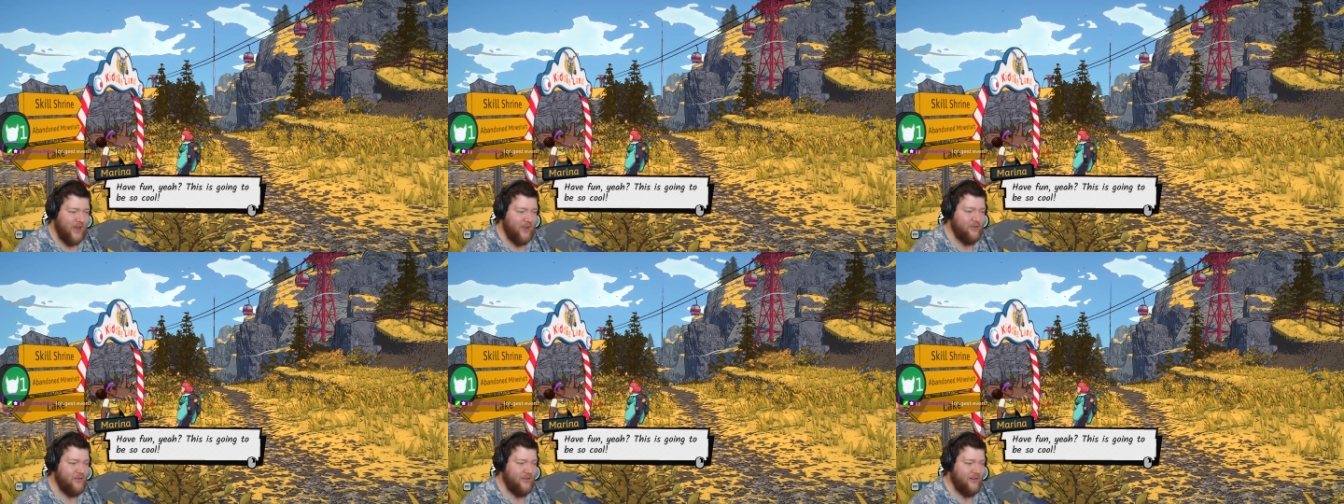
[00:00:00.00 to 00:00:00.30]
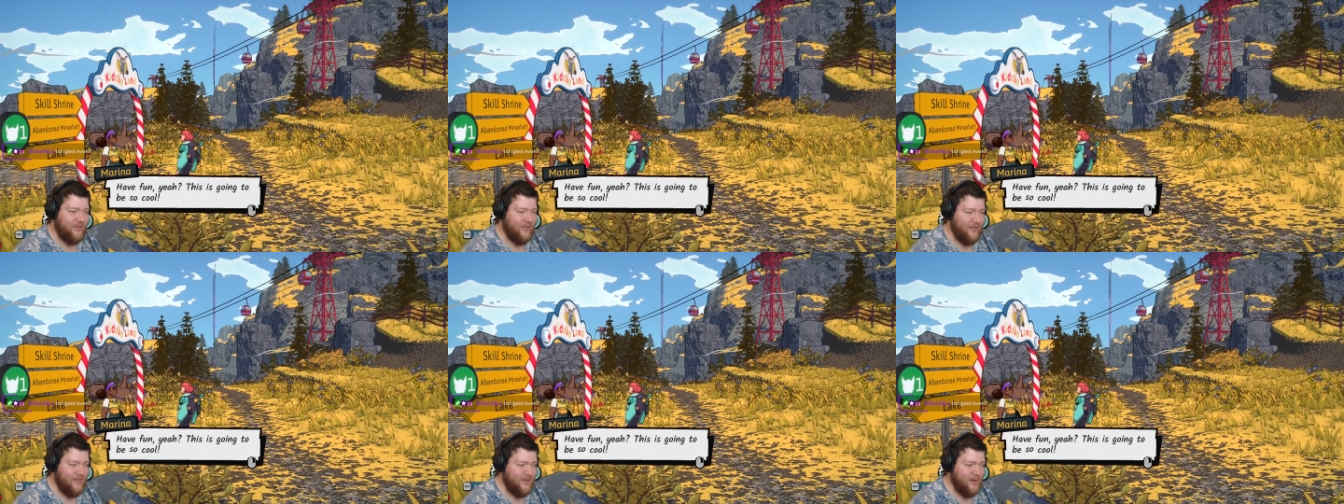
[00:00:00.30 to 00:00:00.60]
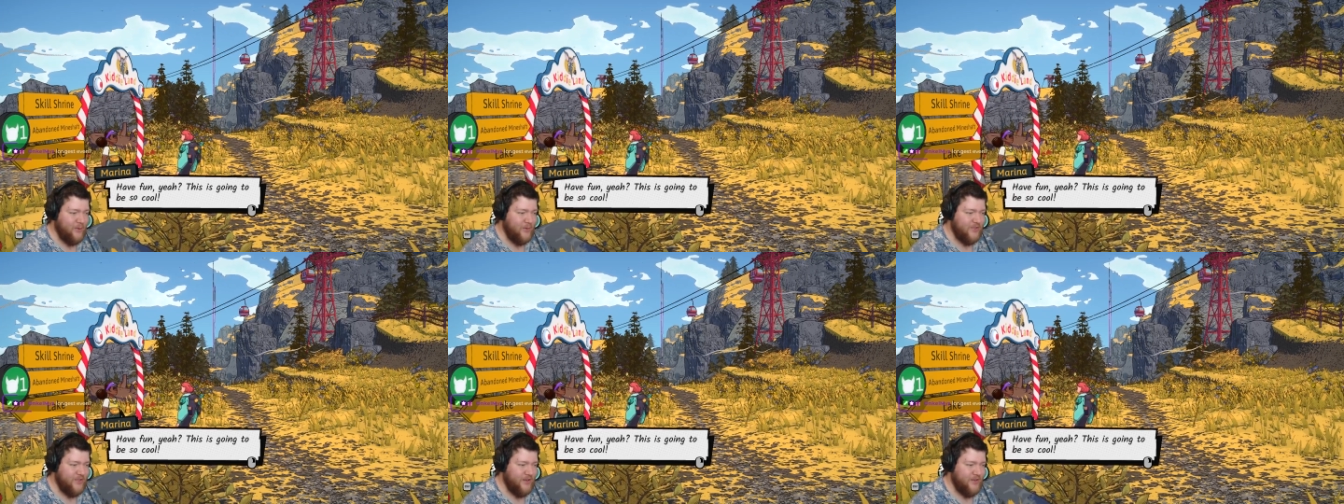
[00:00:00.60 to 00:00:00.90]
I didn't think that
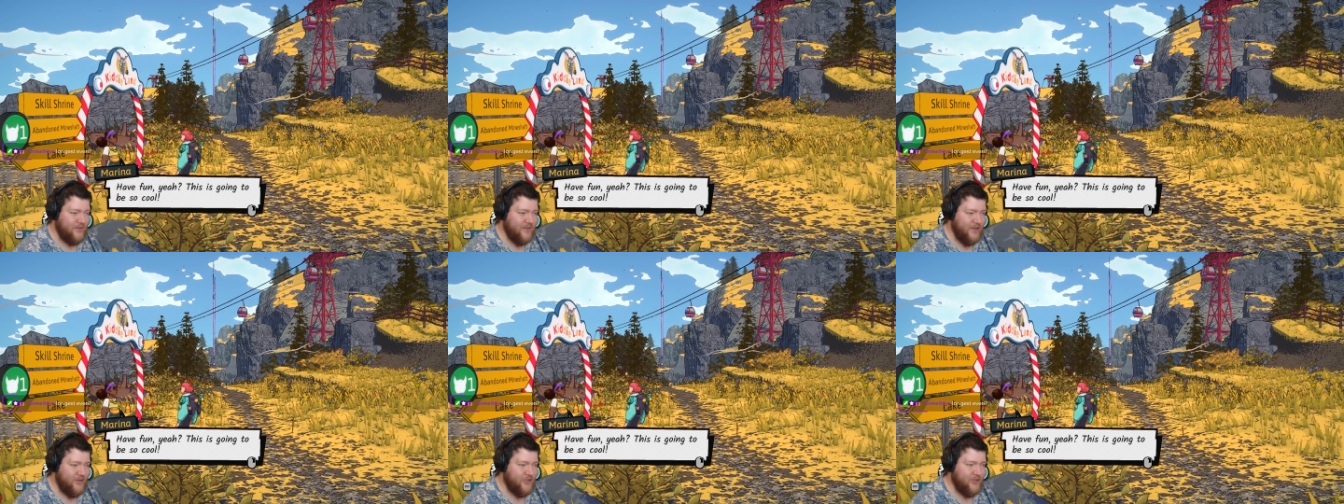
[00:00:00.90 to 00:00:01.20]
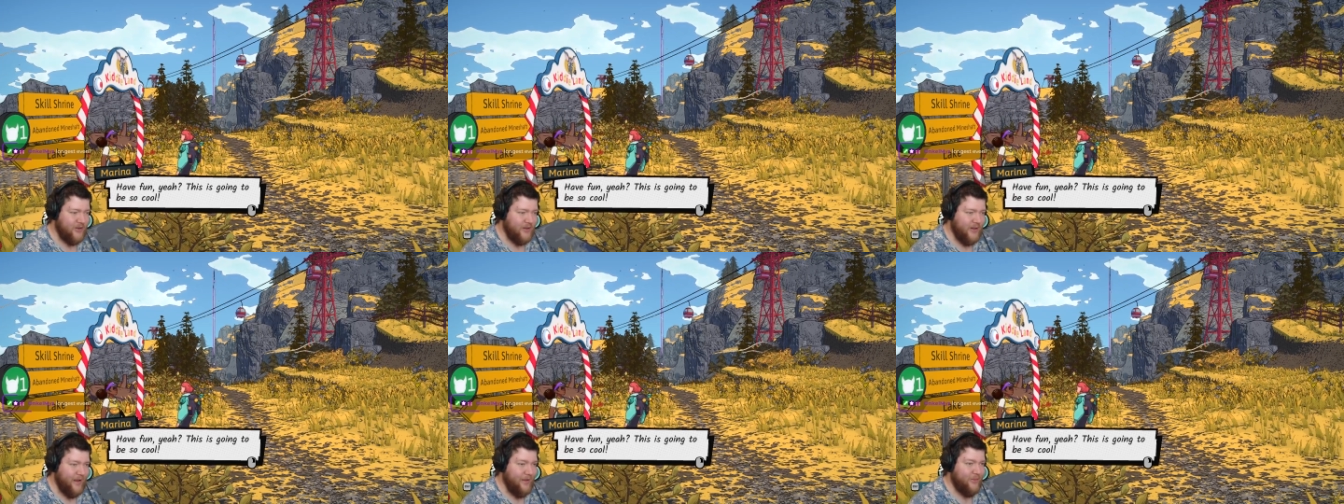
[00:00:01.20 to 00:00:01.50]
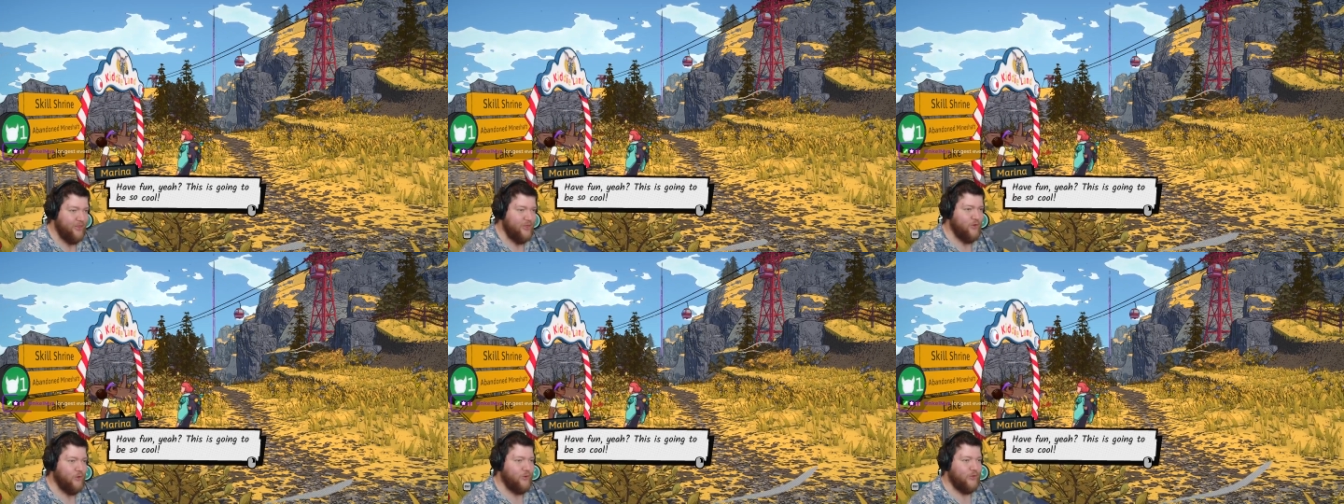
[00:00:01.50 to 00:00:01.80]
was intentional. I
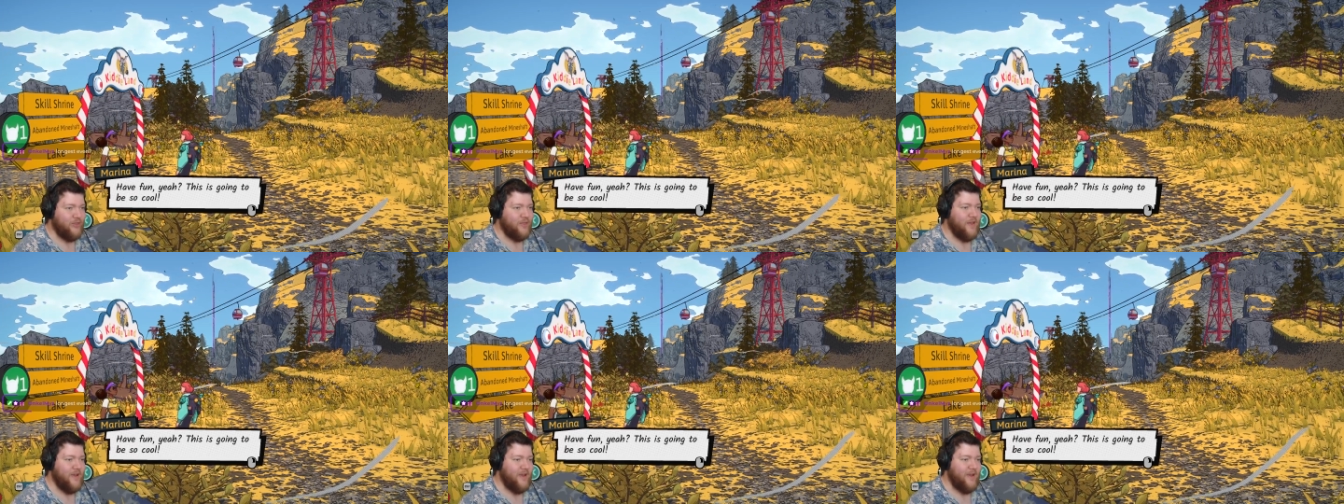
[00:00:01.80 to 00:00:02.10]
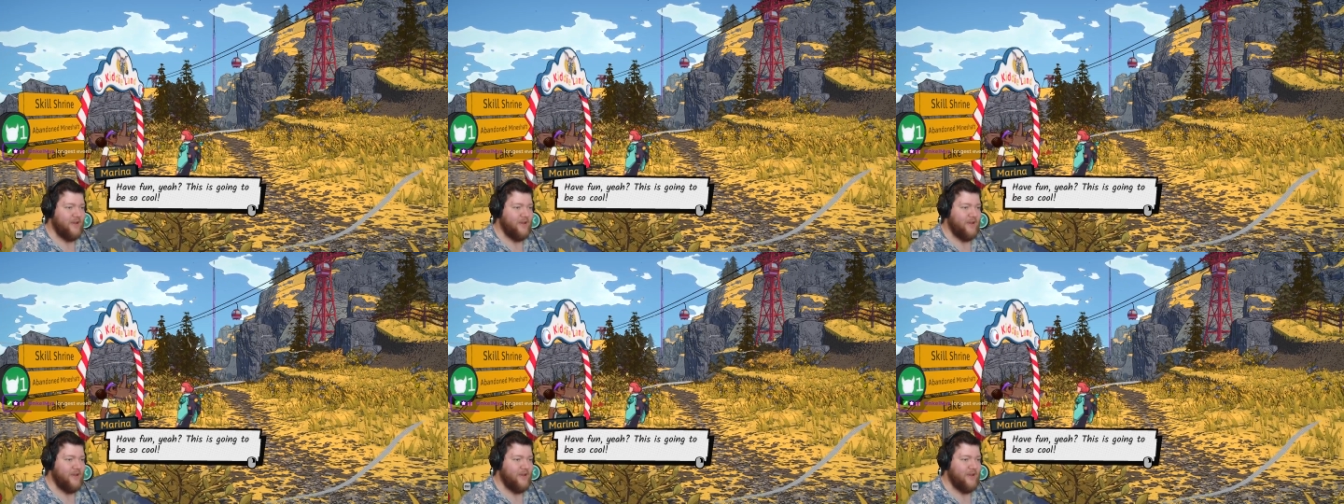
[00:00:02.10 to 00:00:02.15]
thought they